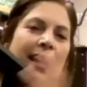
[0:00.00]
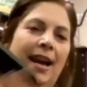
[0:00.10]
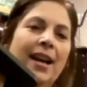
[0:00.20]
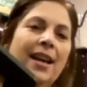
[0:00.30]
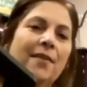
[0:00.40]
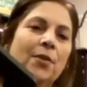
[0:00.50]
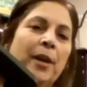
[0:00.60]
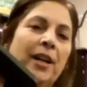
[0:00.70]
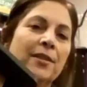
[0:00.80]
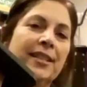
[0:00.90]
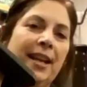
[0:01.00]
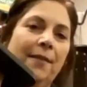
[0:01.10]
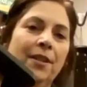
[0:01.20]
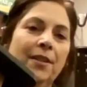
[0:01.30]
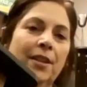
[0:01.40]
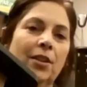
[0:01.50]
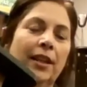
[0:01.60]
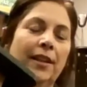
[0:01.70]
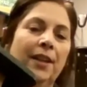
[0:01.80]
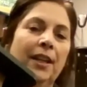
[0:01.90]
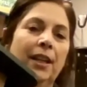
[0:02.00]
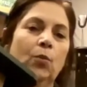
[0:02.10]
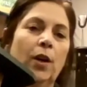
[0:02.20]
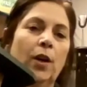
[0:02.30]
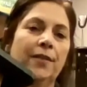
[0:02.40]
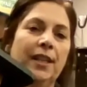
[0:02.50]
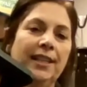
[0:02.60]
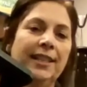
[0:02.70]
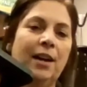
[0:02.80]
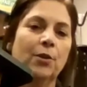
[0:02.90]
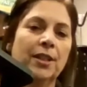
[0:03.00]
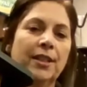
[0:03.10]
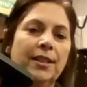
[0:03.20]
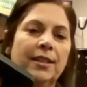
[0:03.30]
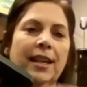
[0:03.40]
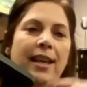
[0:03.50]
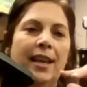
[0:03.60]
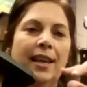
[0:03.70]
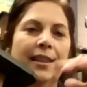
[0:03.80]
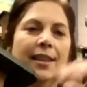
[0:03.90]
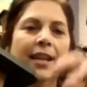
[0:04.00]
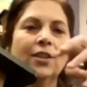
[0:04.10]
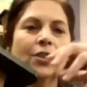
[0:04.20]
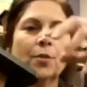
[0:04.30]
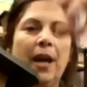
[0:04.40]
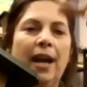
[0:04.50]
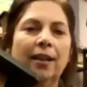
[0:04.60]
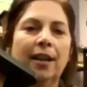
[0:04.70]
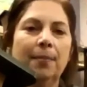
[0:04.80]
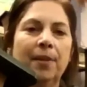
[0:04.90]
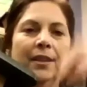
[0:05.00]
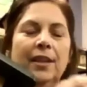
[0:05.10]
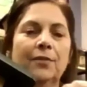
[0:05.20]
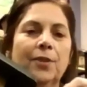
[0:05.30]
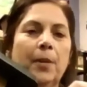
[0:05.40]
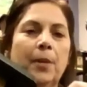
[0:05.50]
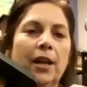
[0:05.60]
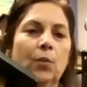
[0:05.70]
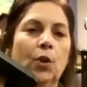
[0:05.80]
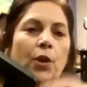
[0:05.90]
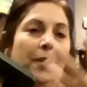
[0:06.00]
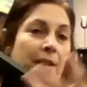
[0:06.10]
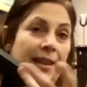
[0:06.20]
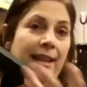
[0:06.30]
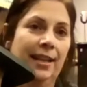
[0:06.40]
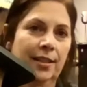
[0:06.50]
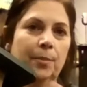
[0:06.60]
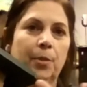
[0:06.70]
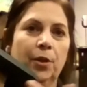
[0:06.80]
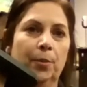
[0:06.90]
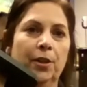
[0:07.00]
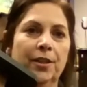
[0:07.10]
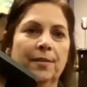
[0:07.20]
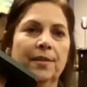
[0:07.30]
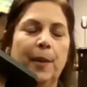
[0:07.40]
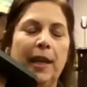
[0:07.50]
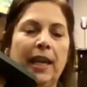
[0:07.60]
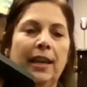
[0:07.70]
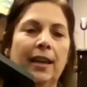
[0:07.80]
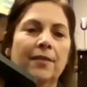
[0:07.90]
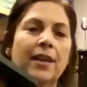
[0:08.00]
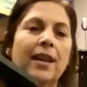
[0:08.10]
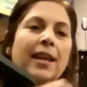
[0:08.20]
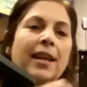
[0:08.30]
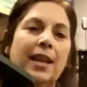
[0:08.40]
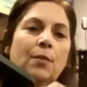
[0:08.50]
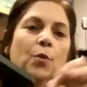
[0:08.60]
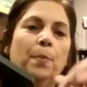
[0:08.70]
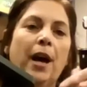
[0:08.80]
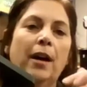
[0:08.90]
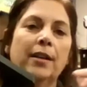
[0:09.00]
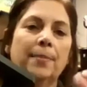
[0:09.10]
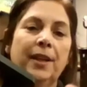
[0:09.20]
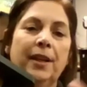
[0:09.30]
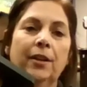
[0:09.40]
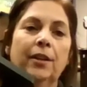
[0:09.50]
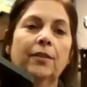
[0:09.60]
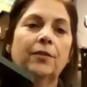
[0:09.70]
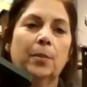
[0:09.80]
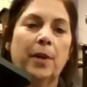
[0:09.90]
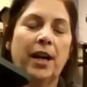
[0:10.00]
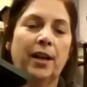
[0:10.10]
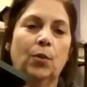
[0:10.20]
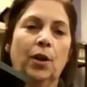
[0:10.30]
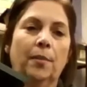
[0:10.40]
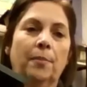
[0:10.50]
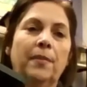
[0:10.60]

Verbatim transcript: I have about seven that are living in one of these houses. They just pile up in there for body warmth, and that's the bluebirds I'm speaking of. They will pile up there for body warmth.